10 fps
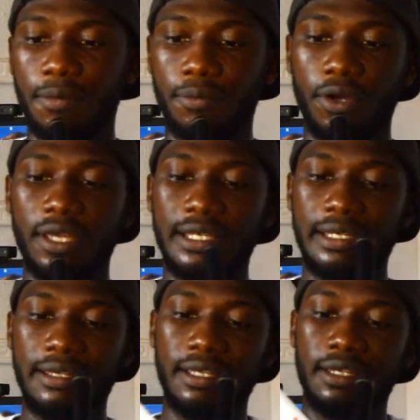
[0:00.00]
But
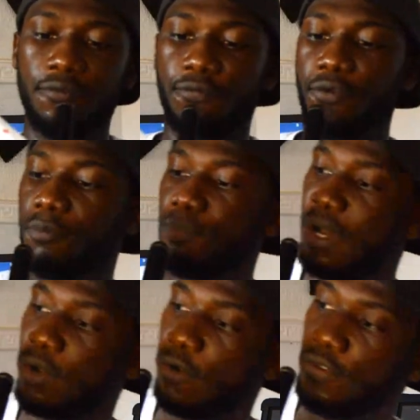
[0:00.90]
in the front
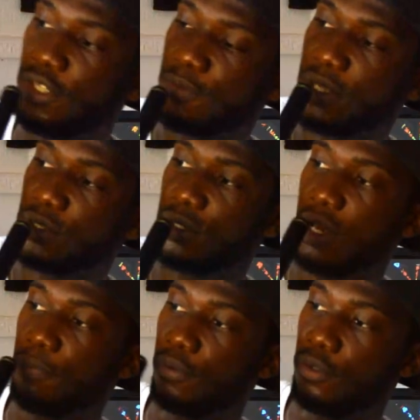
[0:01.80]
pack of this
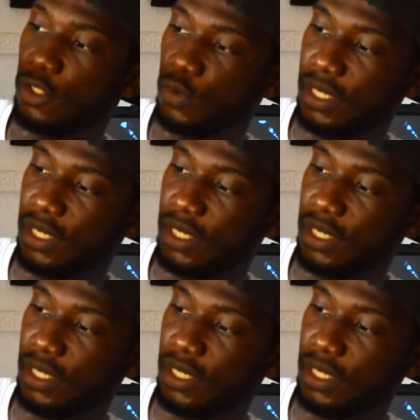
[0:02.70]
particular product,